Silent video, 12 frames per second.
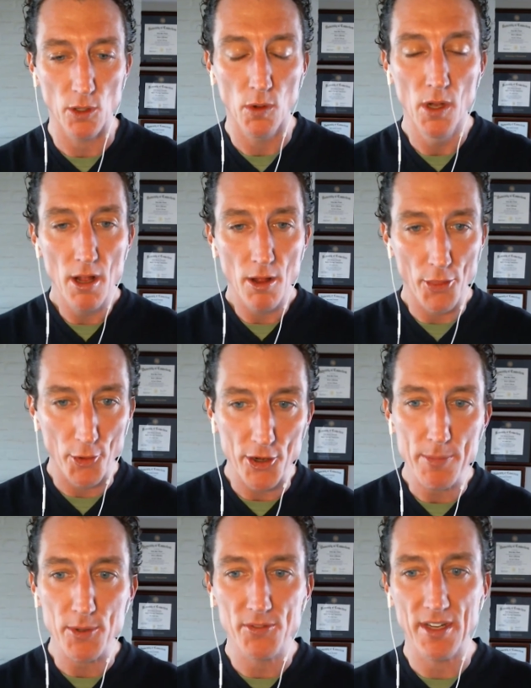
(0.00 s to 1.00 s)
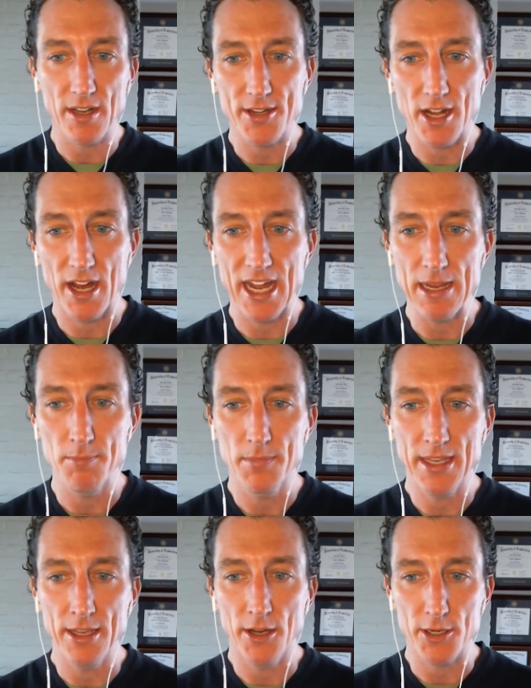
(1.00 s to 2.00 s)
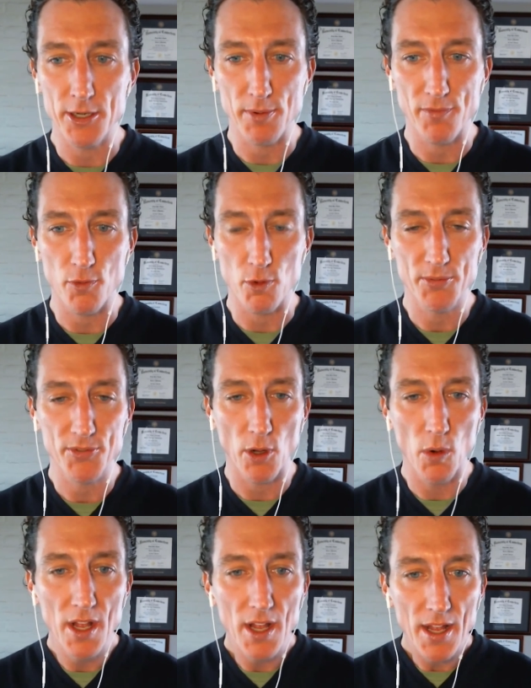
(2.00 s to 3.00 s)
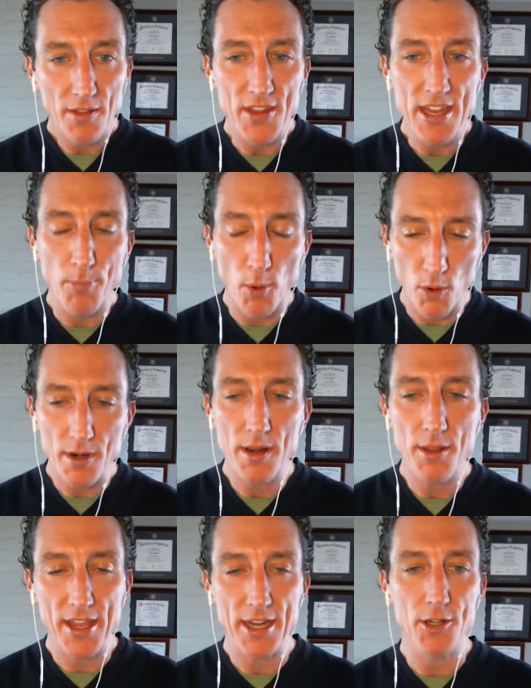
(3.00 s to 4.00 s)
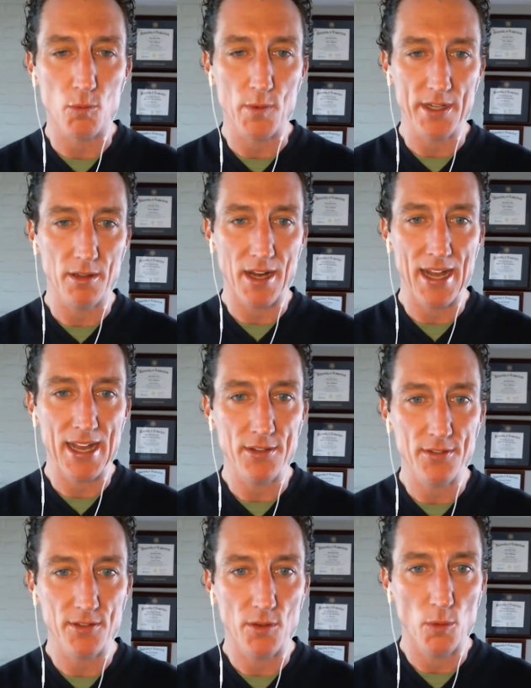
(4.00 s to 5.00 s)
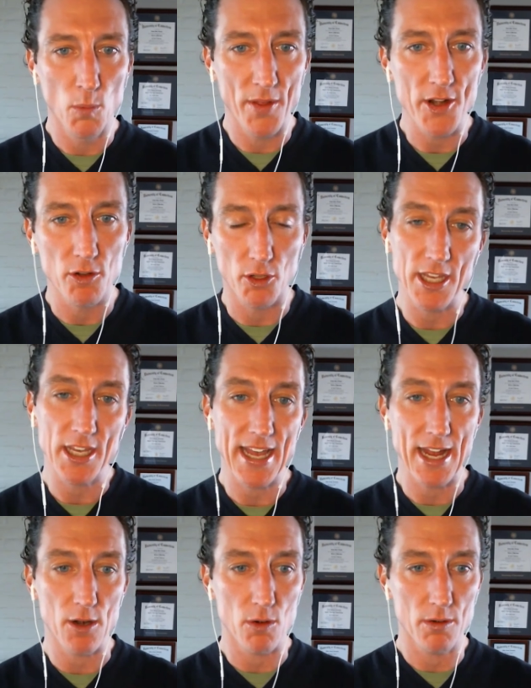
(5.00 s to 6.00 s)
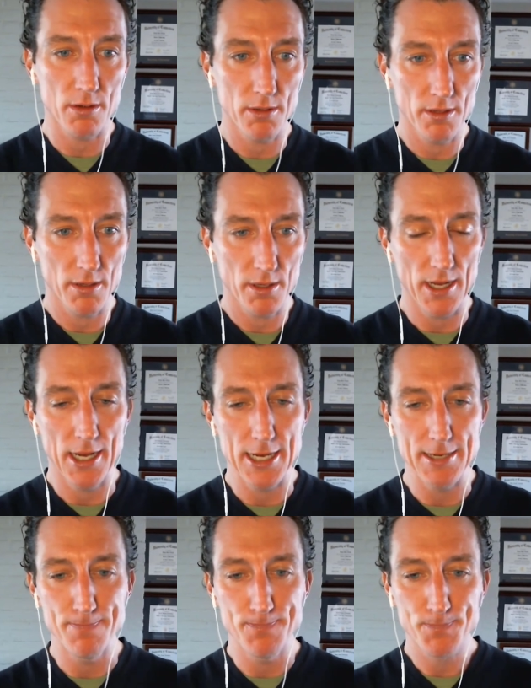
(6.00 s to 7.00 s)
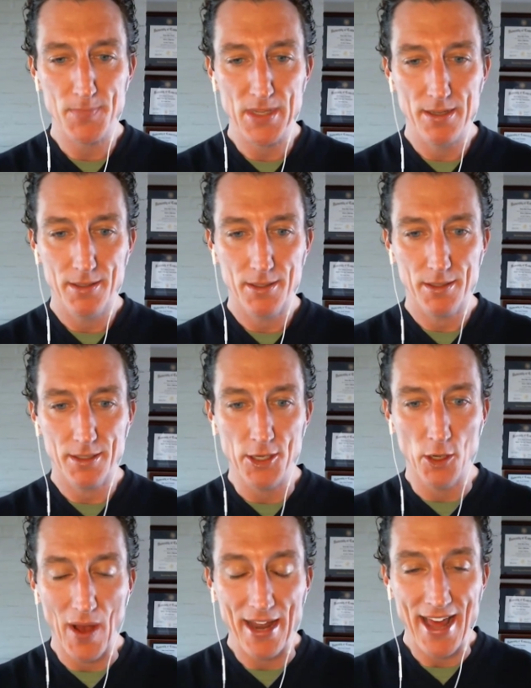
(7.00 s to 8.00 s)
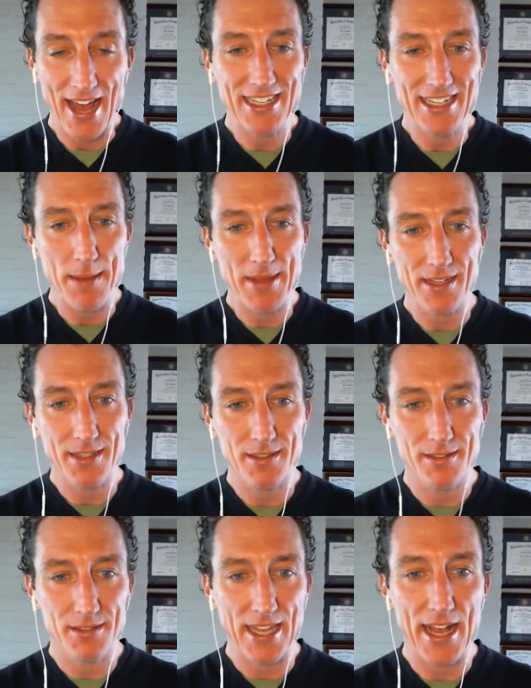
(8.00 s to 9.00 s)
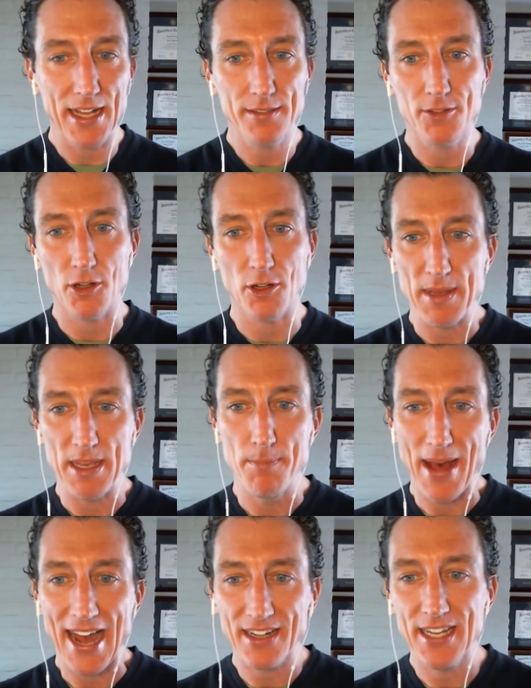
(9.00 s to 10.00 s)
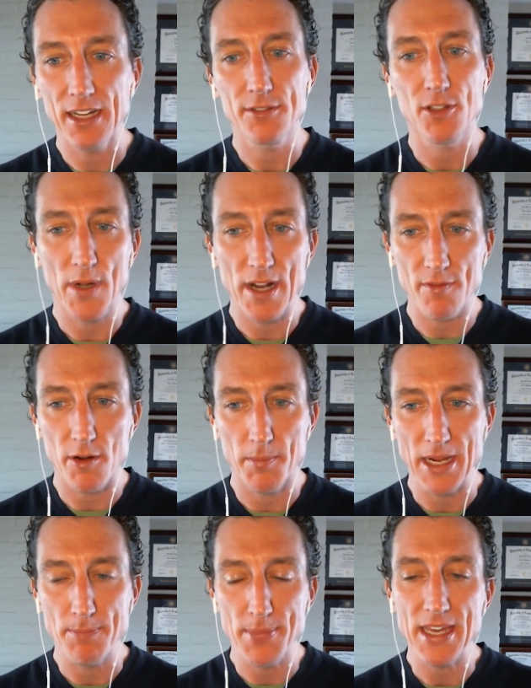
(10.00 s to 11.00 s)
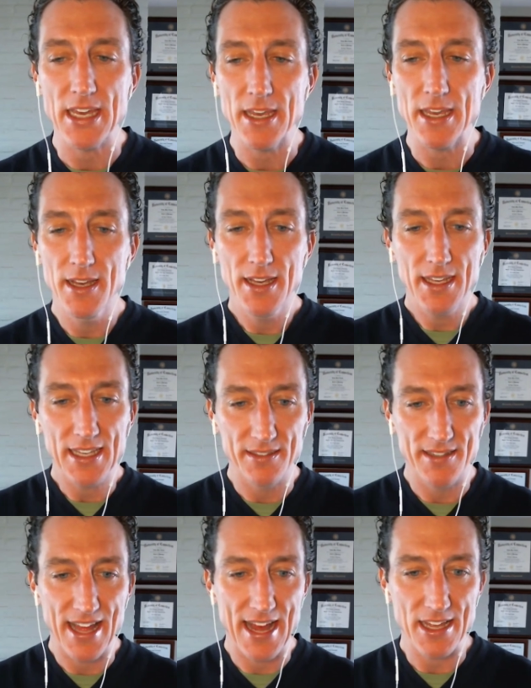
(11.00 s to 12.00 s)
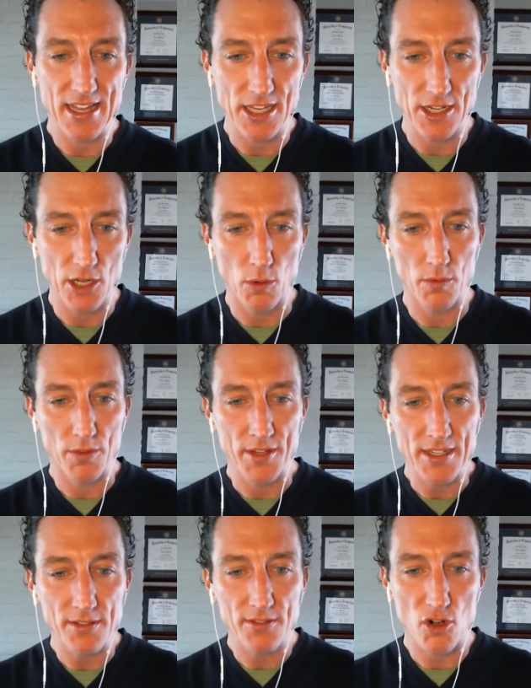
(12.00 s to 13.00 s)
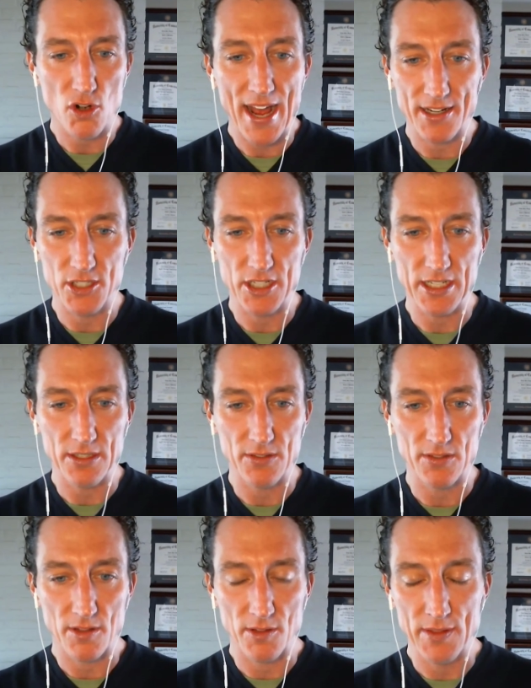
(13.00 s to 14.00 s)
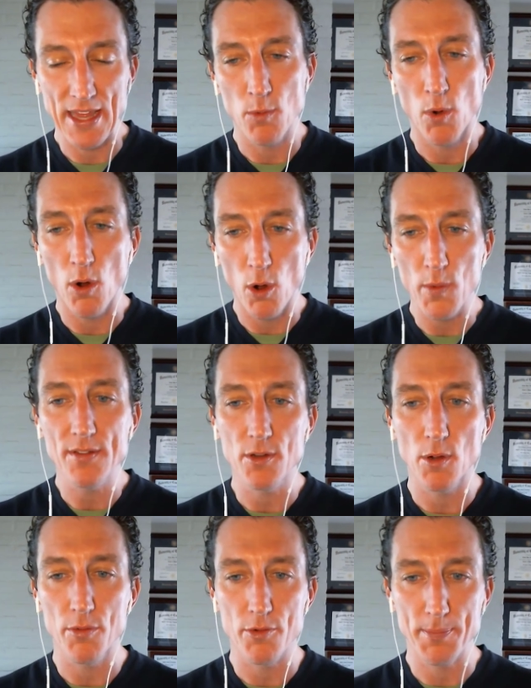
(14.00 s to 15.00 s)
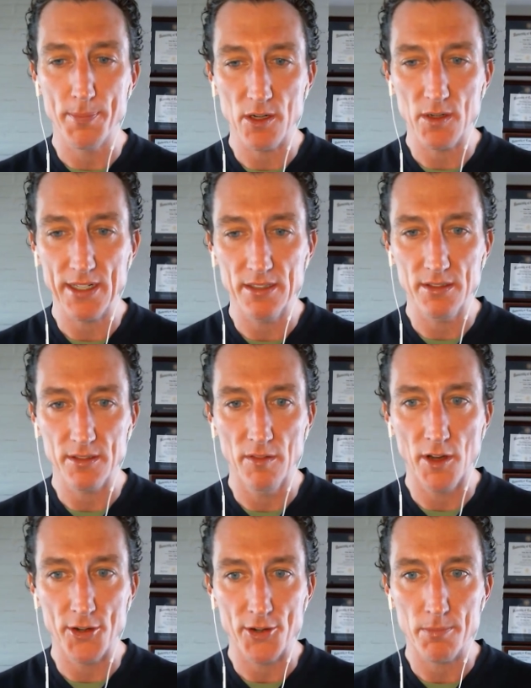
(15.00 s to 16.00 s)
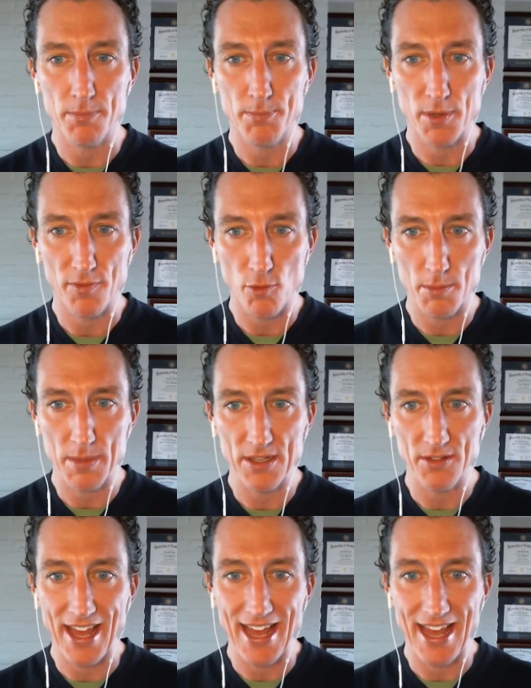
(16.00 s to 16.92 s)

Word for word: So thirty percent of the time it underperforms. So the important thing to realize, whether you're looking at, um, you know, an academic test or maybe a back test or whatever it might be, is that, you know, these strategies, they will always go through periods of underperformance.